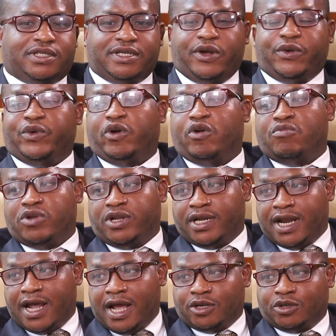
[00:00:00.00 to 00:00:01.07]
see if you
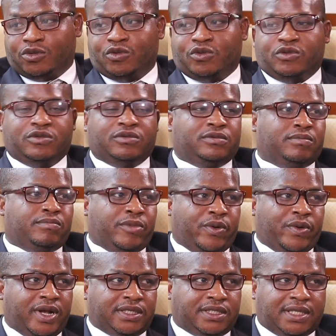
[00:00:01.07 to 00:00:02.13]
muny na so
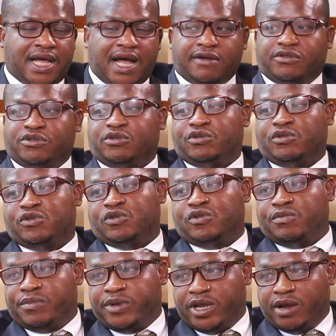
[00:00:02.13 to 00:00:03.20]
mehwe staff
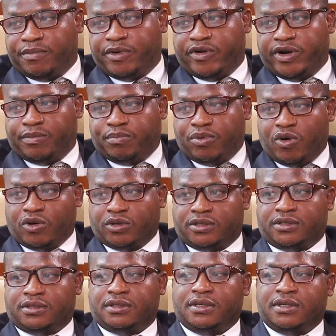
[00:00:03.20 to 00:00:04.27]
so me yeah my
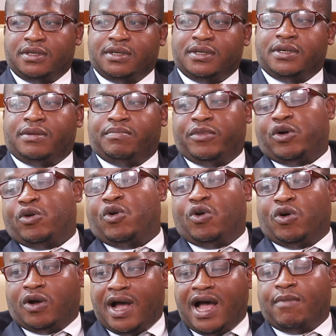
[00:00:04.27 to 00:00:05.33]
report me
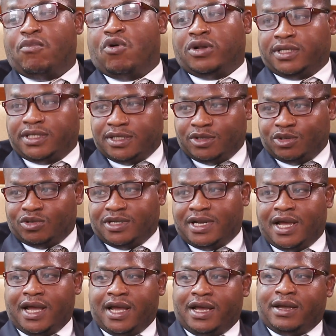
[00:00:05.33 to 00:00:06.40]
ko abontin so
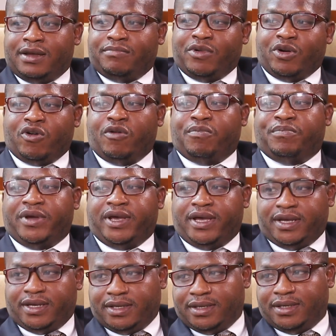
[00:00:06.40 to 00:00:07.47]
na me
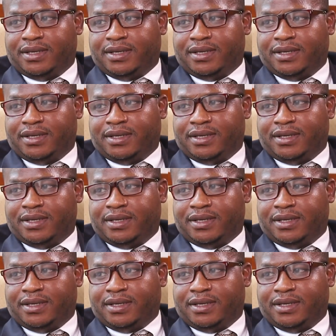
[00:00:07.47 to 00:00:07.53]
kope